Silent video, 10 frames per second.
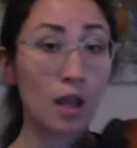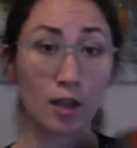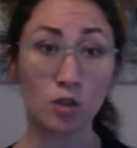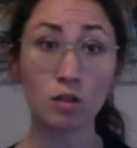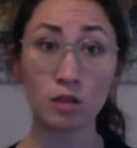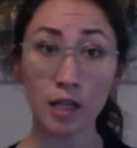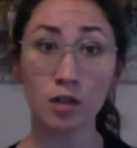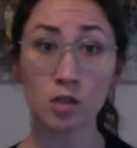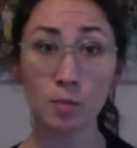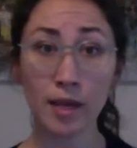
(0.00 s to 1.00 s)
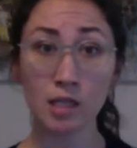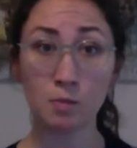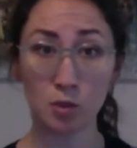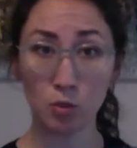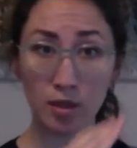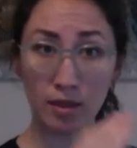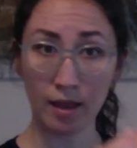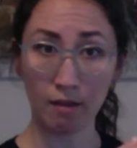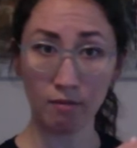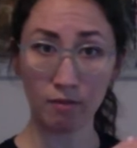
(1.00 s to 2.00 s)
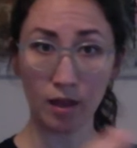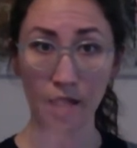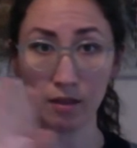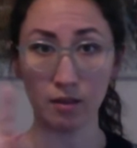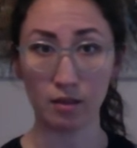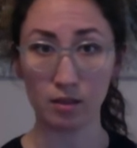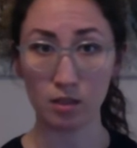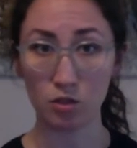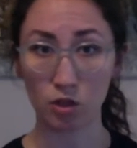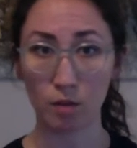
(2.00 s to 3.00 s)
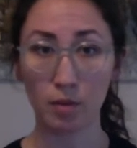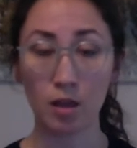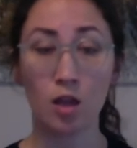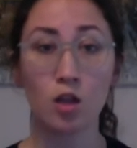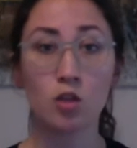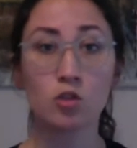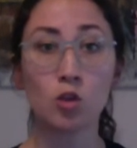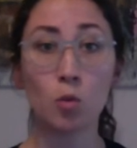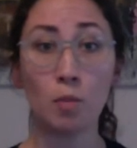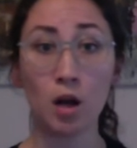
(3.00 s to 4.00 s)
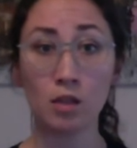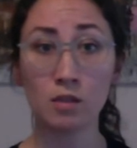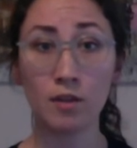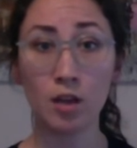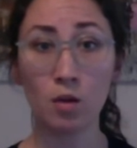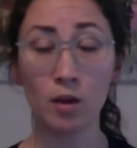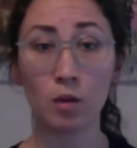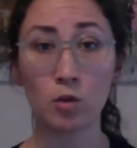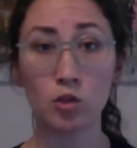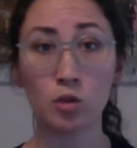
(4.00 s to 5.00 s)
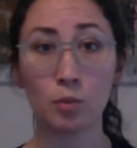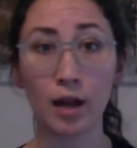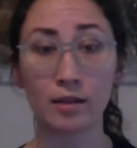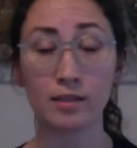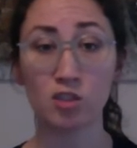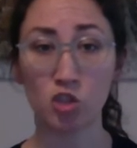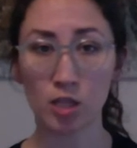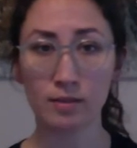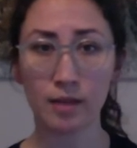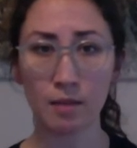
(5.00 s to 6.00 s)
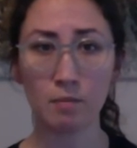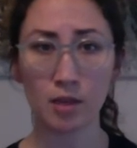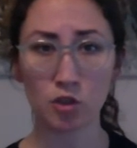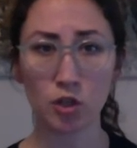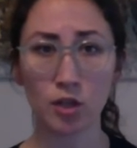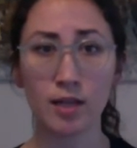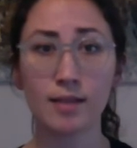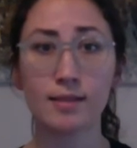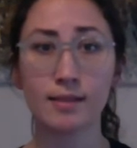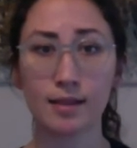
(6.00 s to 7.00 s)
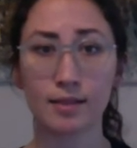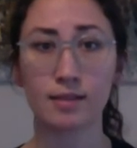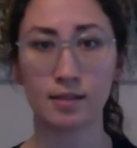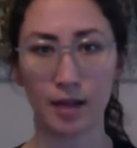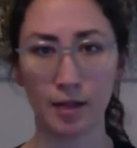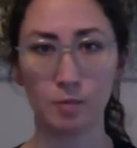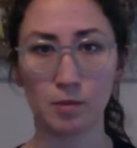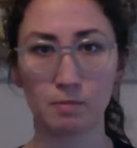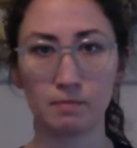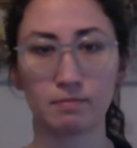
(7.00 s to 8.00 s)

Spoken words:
I took a little space between the F and then the C sharp. So pause the video and I want you to practice just that measure 6 times.